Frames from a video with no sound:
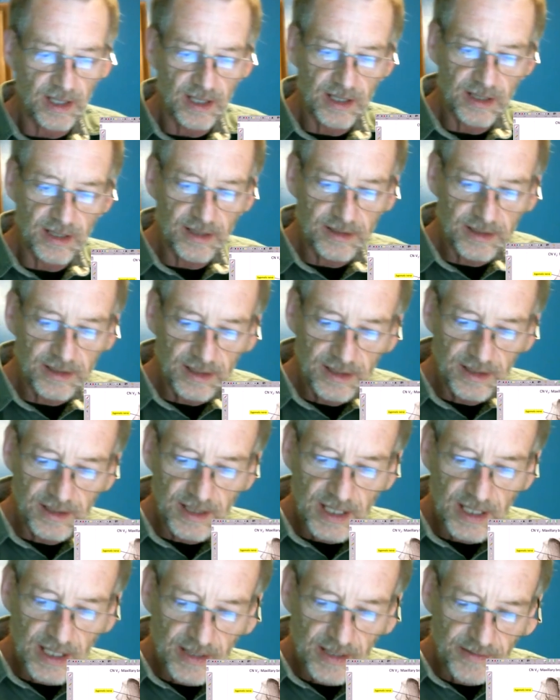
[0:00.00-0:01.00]
is that you
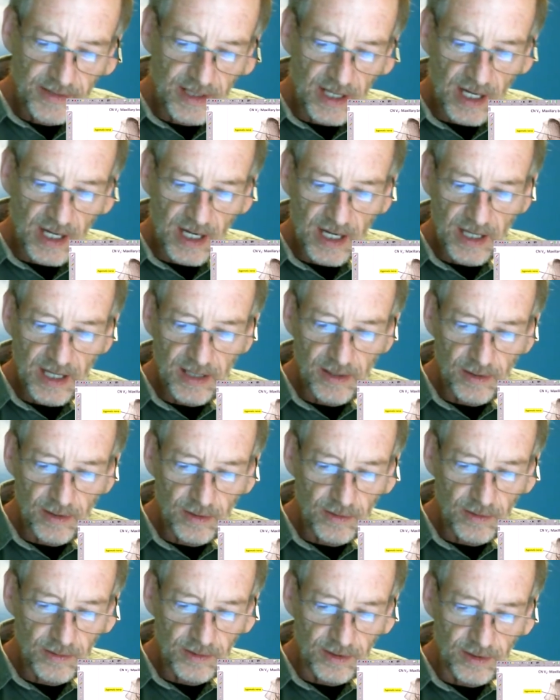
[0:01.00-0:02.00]
have the
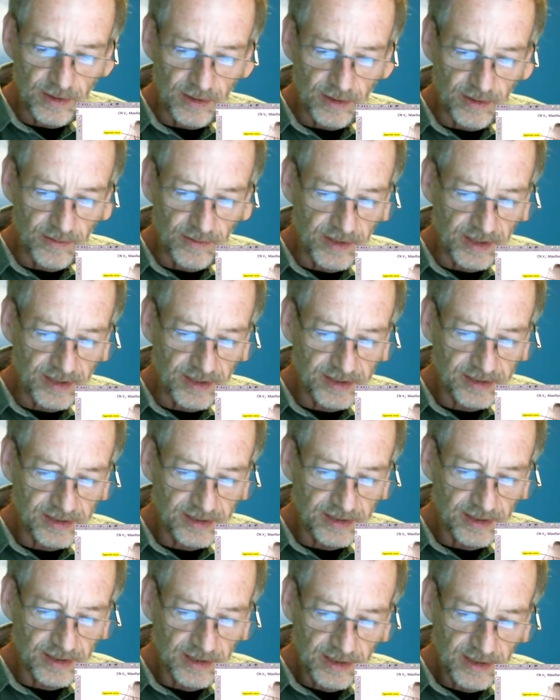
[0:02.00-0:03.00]
IO nerve,
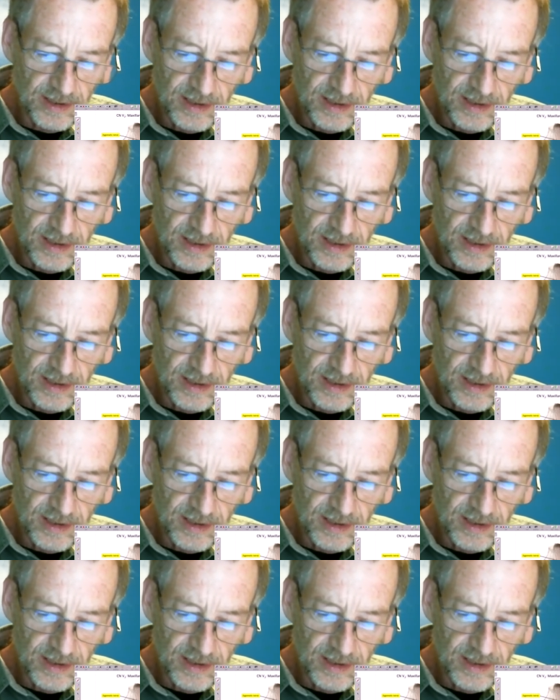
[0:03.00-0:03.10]
this